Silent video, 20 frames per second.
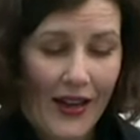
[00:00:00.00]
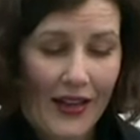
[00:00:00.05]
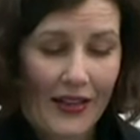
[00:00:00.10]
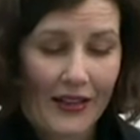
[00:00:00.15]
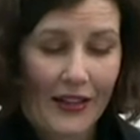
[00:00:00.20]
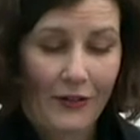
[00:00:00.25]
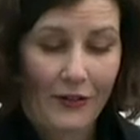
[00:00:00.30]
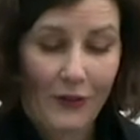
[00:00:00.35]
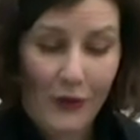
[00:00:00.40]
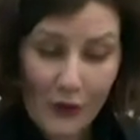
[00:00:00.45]

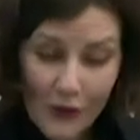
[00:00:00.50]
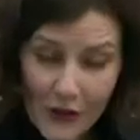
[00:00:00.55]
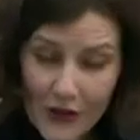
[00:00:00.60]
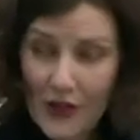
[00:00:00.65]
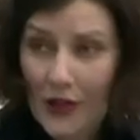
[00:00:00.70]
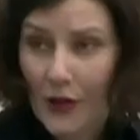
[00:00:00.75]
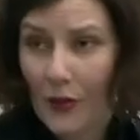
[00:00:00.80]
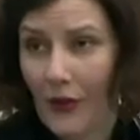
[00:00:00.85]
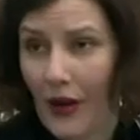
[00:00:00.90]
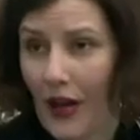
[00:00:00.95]
In the
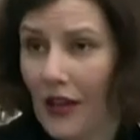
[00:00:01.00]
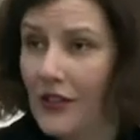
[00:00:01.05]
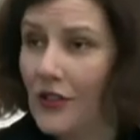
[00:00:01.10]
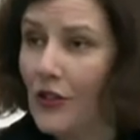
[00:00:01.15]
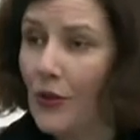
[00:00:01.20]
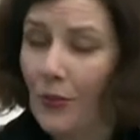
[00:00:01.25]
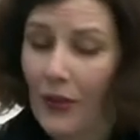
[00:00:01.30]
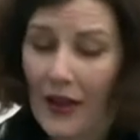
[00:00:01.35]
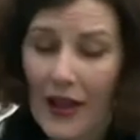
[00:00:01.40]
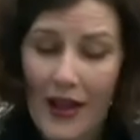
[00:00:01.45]
future, we
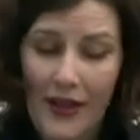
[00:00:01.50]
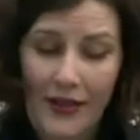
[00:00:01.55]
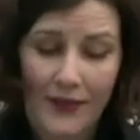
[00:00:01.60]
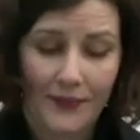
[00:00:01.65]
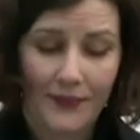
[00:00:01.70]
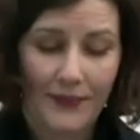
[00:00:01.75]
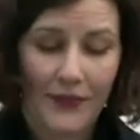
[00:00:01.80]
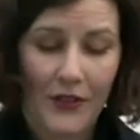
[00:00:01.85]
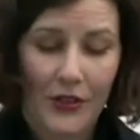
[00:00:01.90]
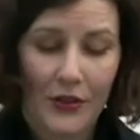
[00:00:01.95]
also
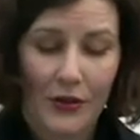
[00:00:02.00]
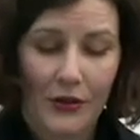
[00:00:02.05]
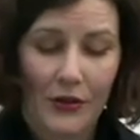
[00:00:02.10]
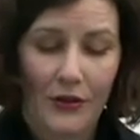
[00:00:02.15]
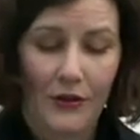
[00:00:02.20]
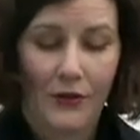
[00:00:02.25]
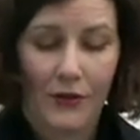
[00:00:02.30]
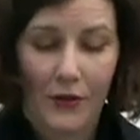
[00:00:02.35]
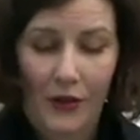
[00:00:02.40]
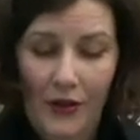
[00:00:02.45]
plan
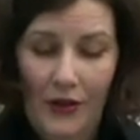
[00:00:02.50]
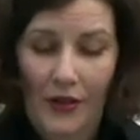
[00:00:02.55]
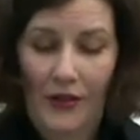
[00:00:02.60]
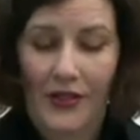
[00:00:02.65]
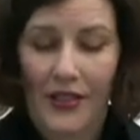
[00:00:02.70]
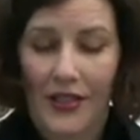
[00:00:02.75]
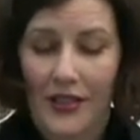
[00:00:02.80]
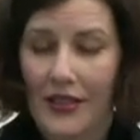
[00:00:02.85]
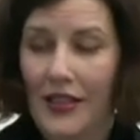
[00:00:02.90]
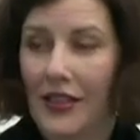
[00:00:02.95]
to further
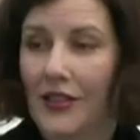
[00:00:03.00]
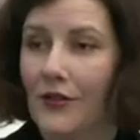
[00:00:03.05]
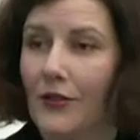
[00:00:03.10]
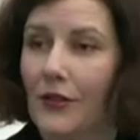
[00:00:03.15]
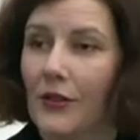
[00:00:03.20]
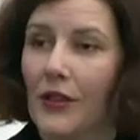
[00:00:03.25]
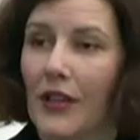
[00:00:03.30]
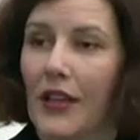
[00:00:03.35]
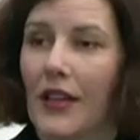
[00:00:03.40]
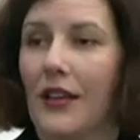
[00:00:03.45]

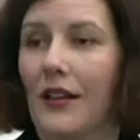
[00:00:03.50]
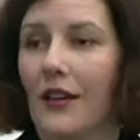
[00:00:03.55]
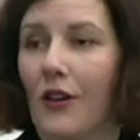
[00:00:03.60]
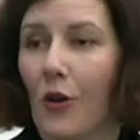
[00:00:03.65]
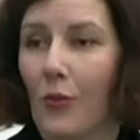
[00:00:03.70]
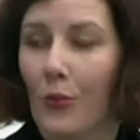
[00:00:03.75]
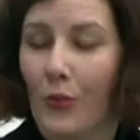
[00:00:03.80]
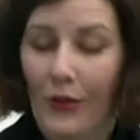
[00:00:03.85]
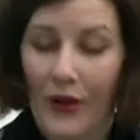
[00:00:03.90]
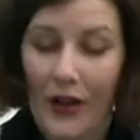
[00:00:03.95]
successfully
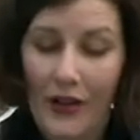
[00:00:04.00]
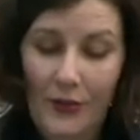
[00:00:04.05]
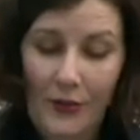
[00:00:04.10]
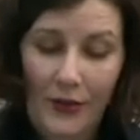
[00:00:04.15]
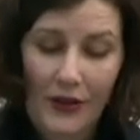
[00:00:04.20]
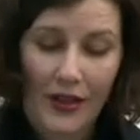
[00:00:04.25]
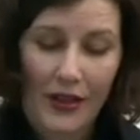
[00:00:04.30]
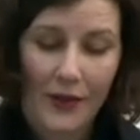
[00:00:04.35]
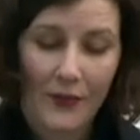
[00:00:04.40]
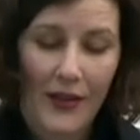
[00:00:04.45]
cooperate
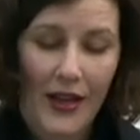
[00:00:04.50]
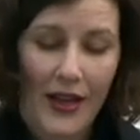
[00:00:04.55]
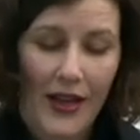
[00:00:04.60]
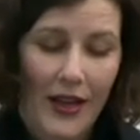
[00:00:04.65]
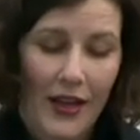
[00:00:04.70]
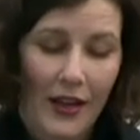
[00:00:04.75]
with them,